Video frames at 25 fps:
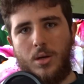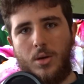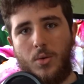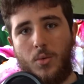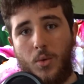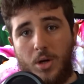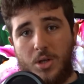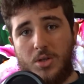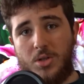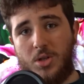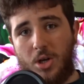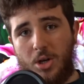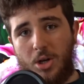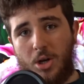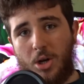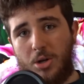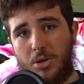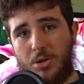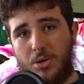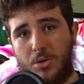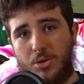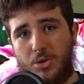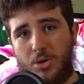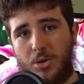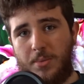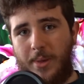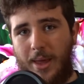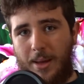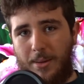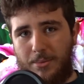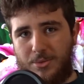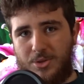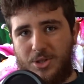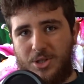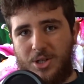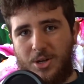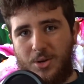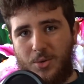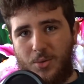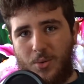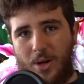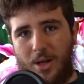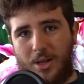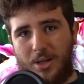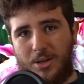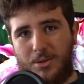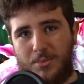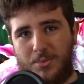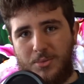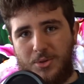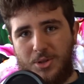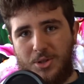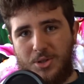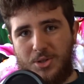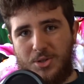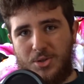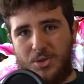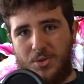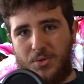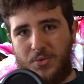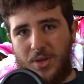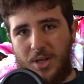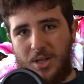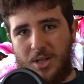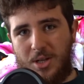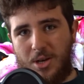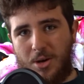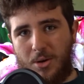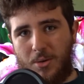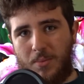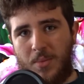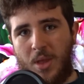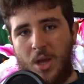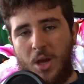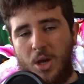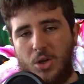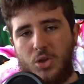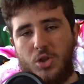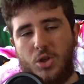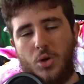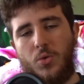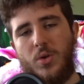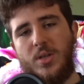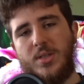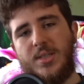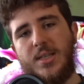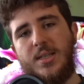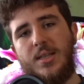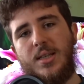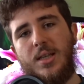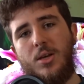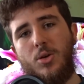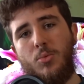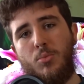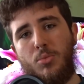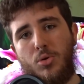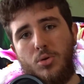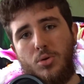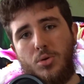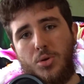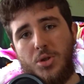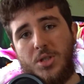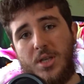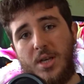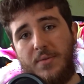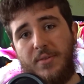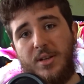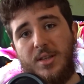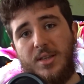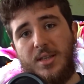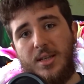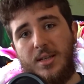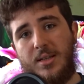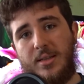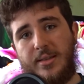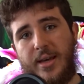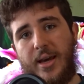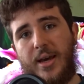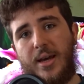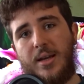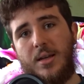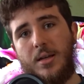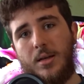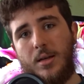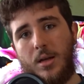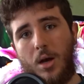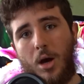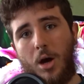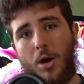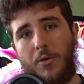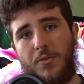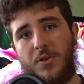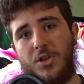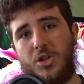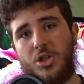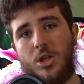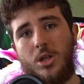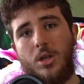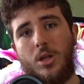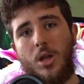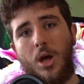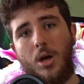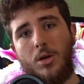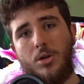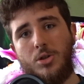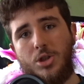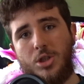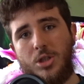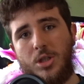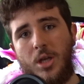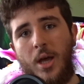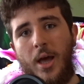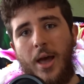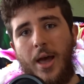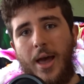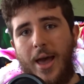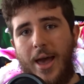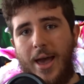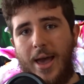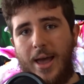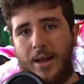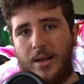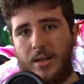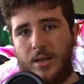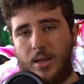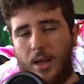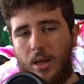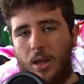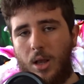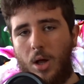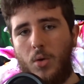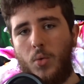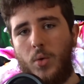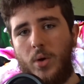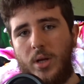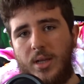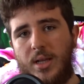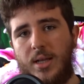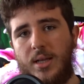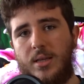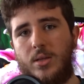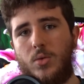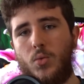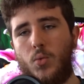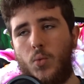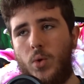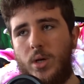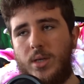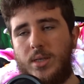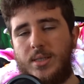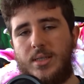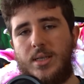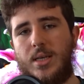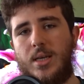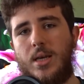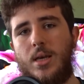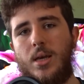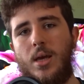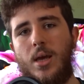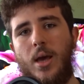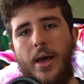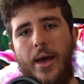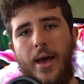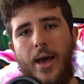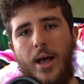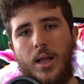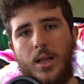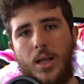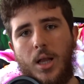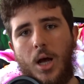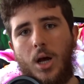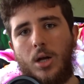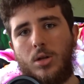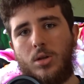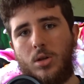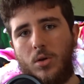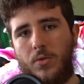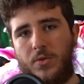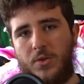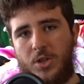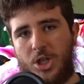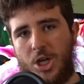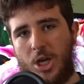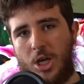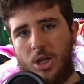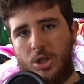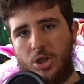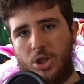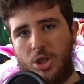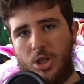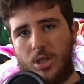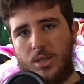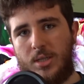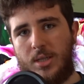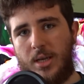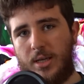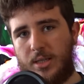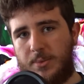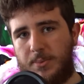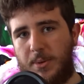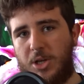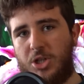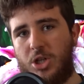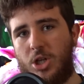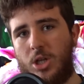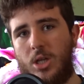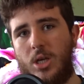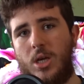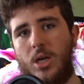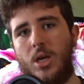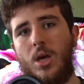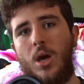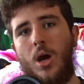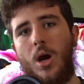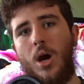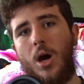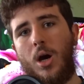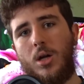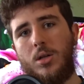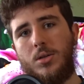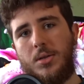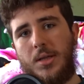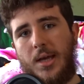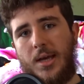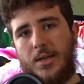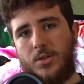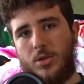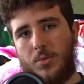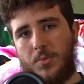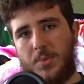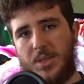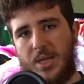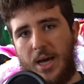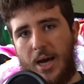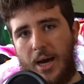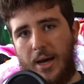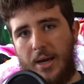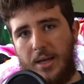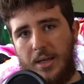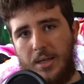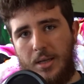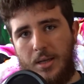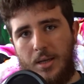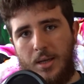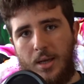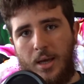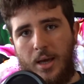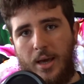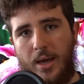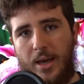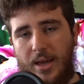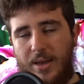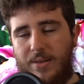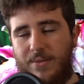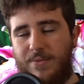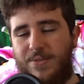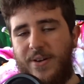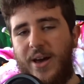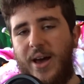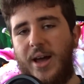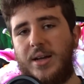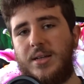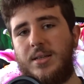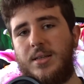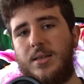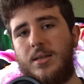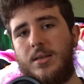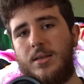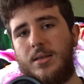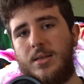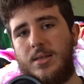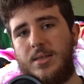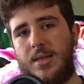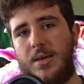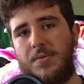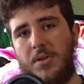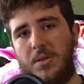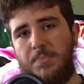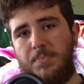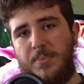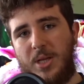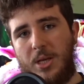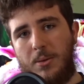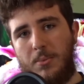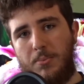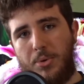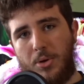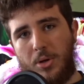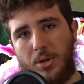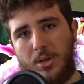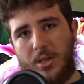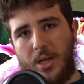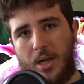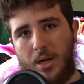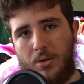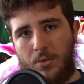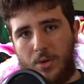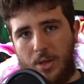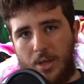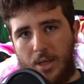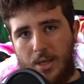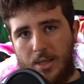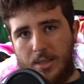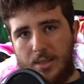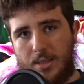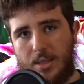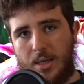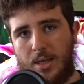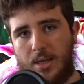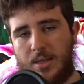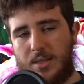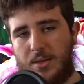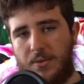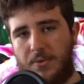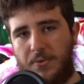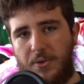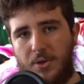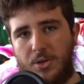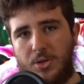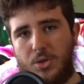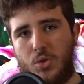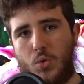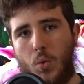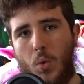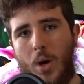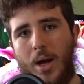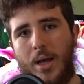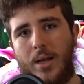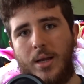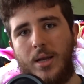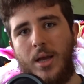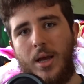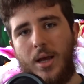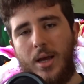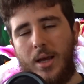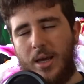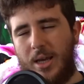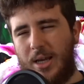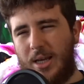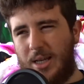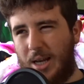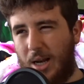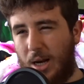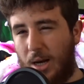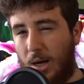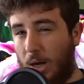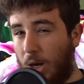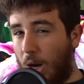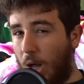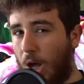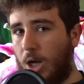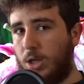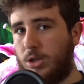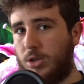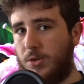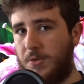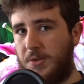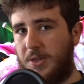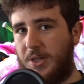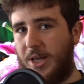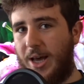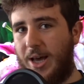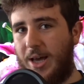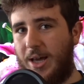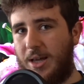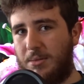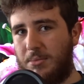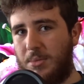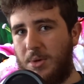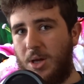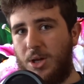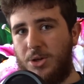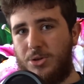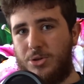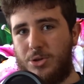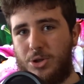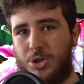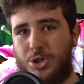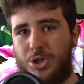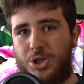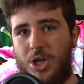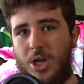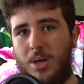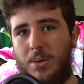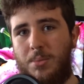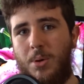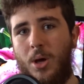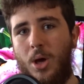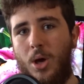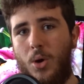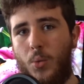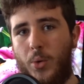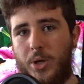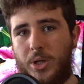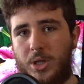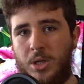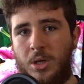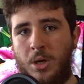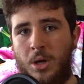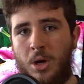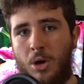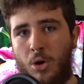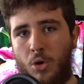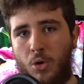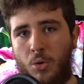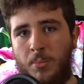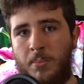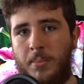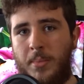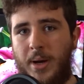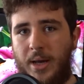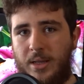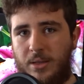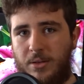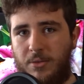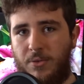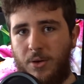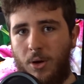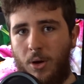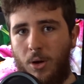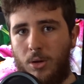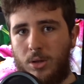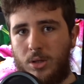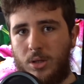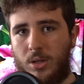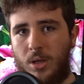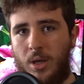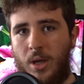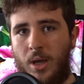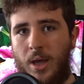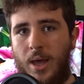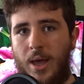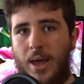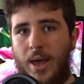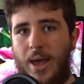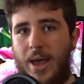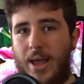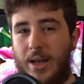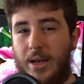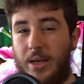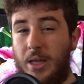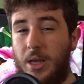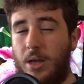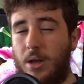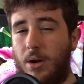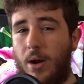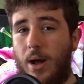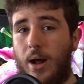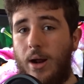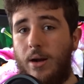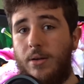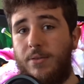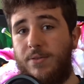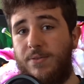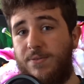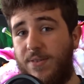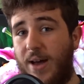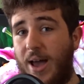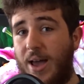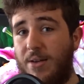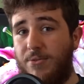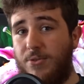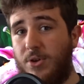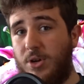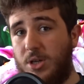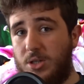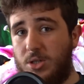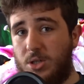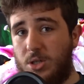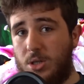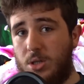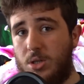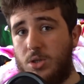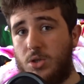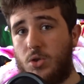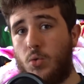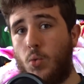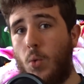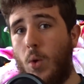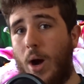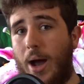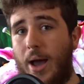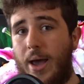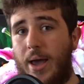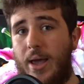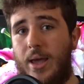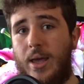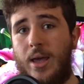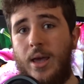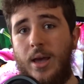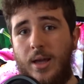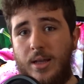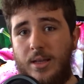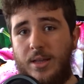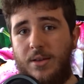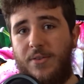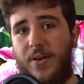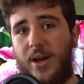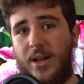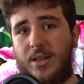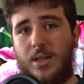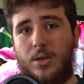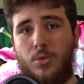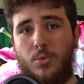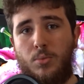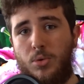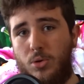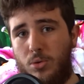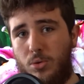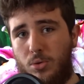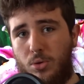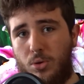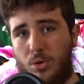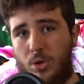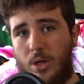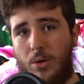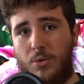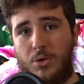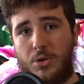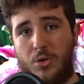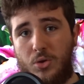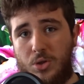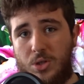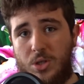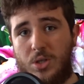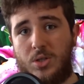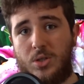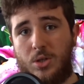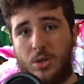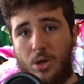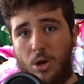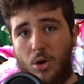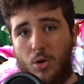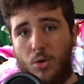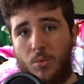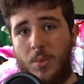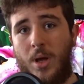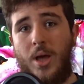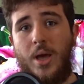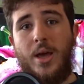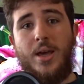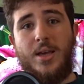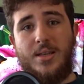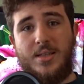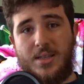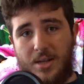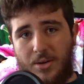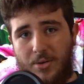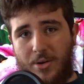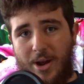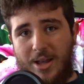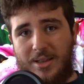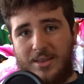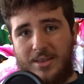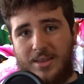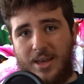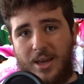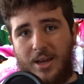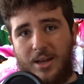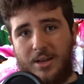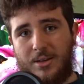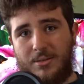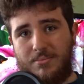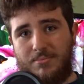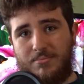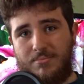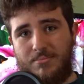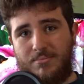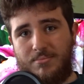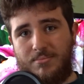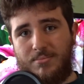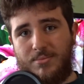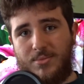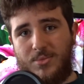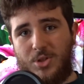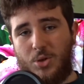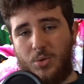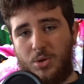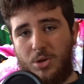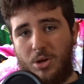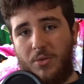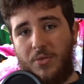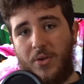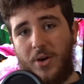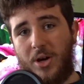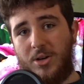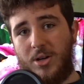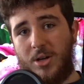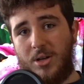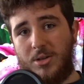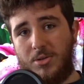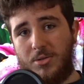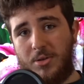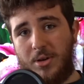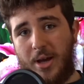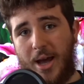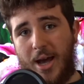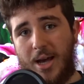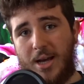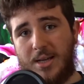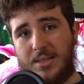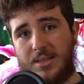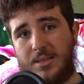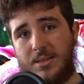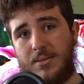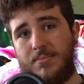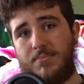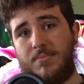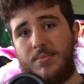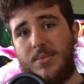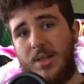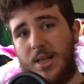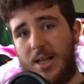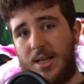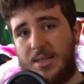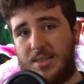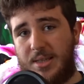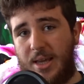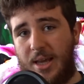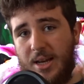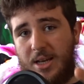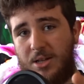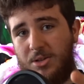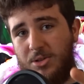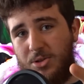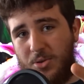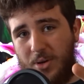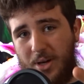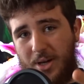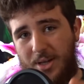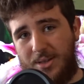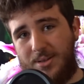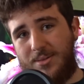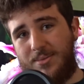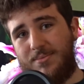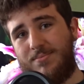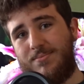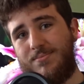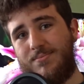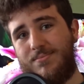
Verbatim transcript: What is going on YouTube? Gabmus here and welcome to this new video. So recently Ubuntu 17.10 officially launched, and along with it we see a lot of changes, especially on the desktop side. In fact, the 17.10 release is the first one in a lot of time to ship with GNOME by default. And here are 5 reasons why the fact that Ubuntu now uses GNOME is a great thing. So with no further ado guys, let's get into it.